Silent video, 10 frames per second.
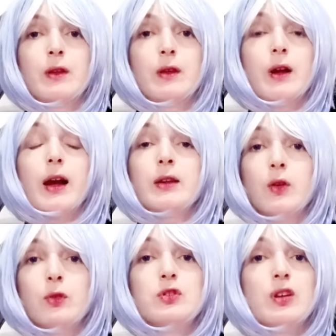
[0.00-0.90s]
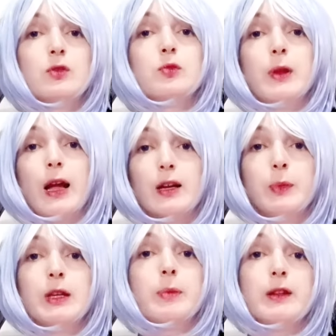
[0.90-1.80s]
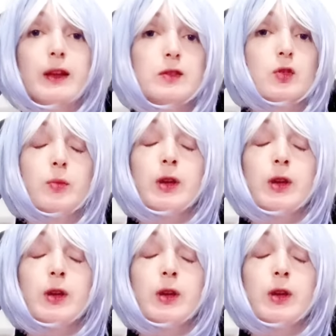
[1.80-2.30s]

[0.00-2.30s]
I know it sounds black pill, but as a woman,